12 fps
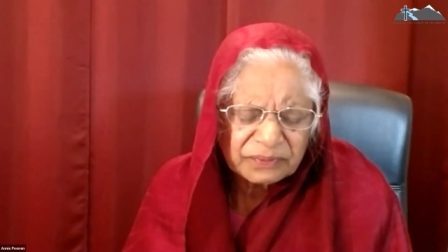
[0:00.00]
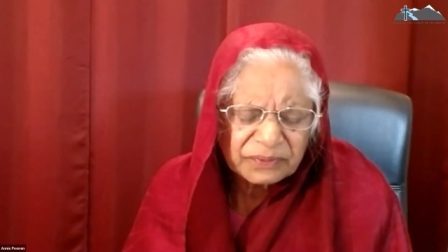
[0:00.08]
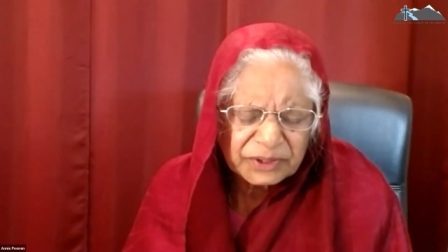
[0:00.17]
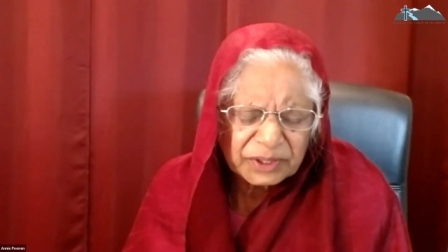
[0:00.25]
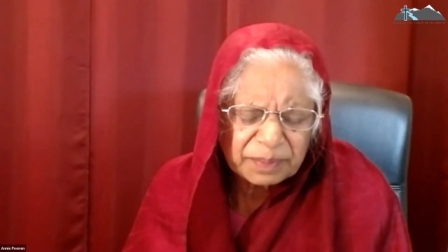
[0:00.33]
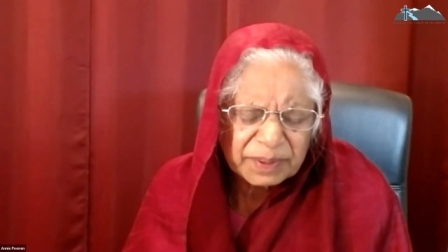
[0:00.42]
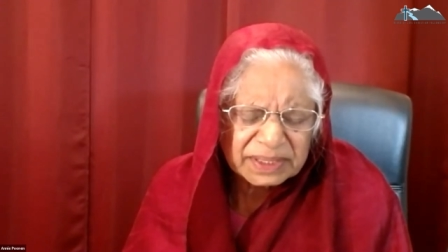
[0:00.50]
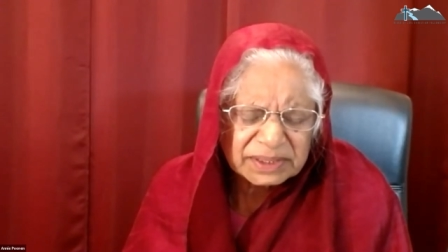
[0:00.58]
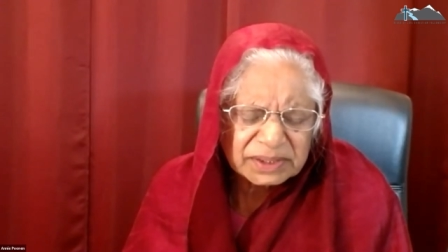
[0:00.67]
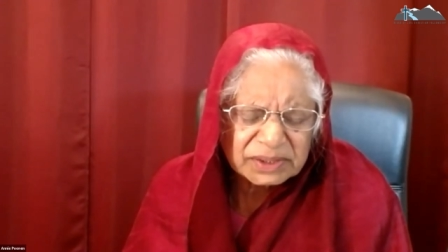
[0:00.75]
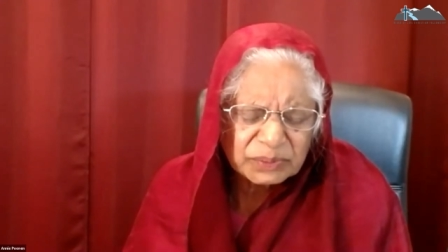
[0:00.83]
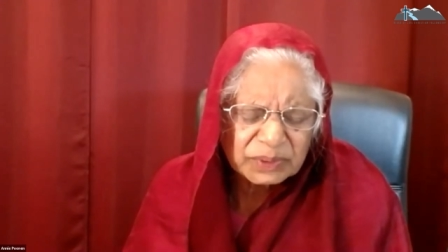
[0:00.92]
for your
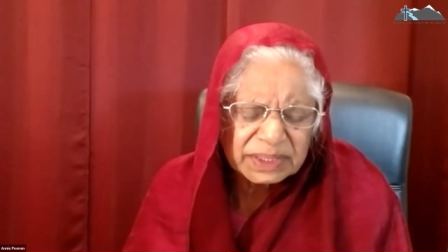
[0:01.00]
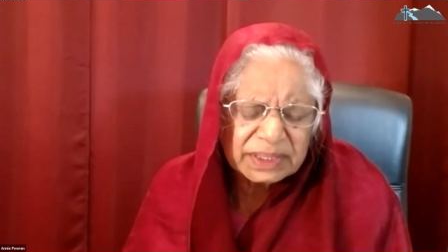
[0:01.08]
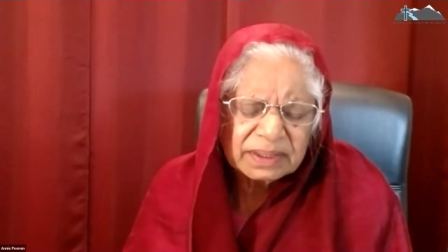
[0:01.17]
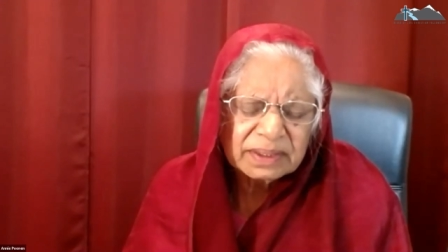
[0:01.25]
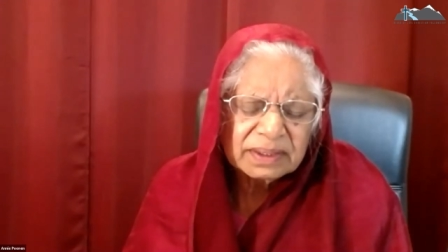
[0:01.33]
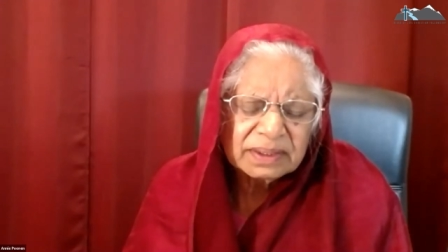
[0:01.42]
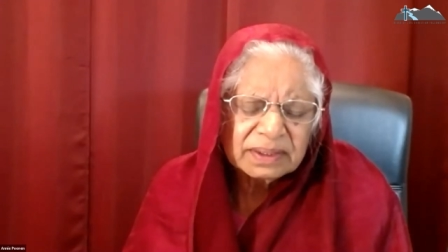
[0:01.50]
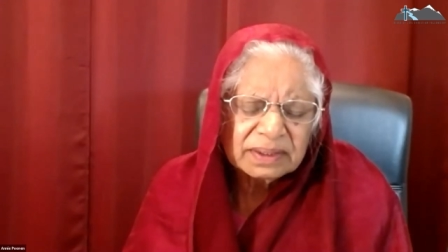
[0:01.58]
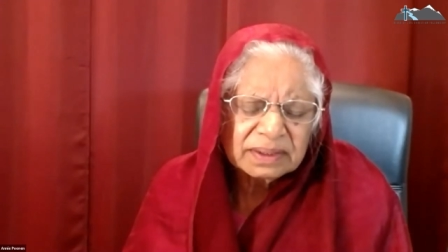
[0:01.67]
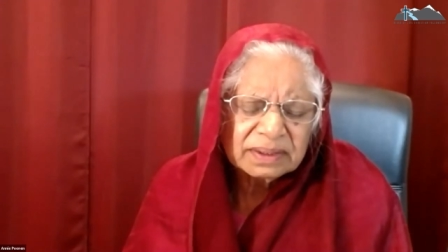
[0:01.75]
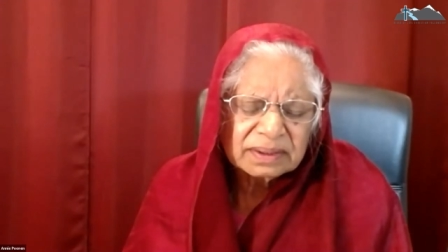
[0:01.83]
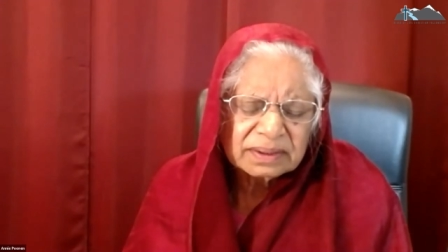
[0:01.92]
precious word.
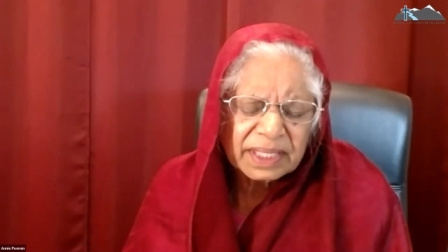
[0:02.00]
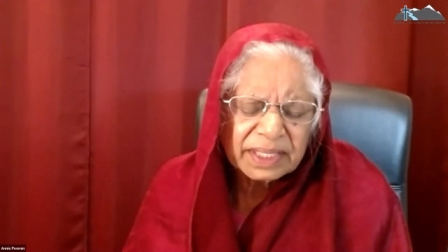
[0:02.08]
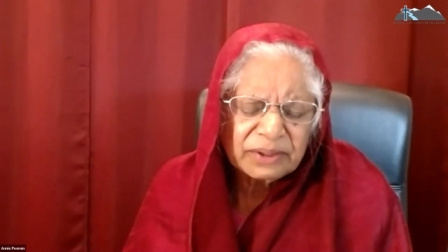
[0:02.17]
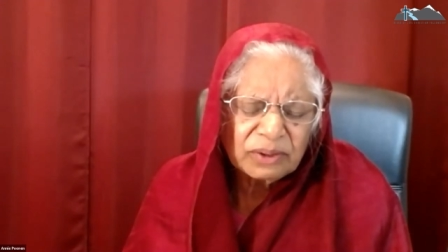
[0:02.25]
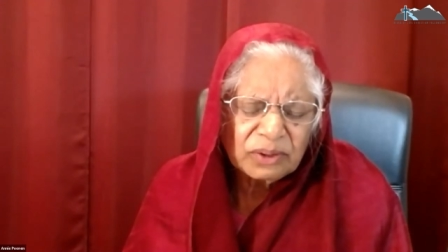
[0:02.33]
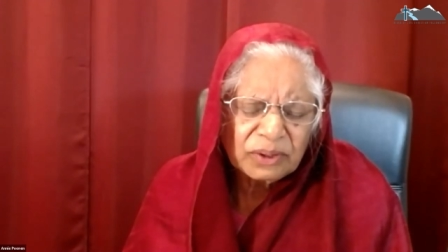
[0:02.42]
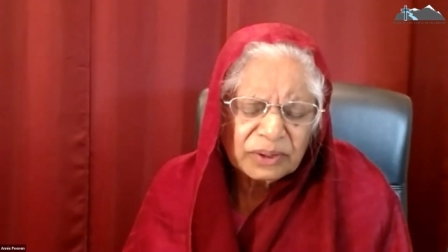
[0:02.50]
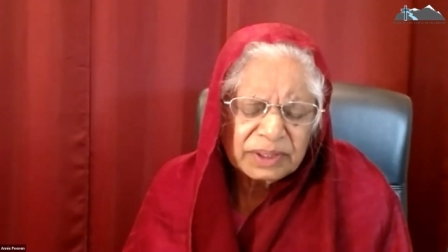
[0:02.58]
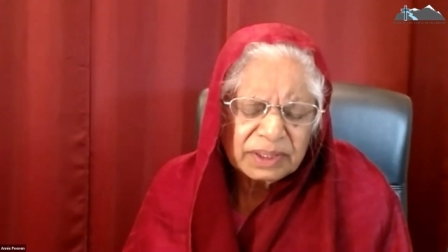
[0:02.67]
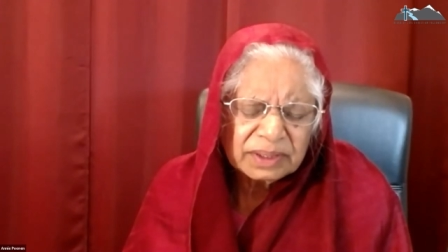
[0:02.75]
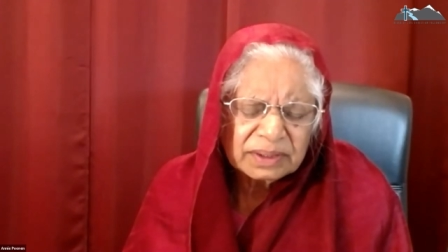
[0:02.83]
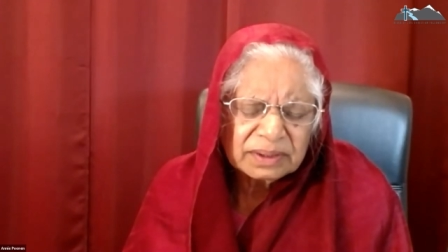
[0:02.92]
Thank you,
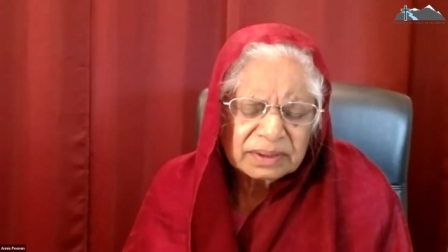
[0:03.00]
Lord.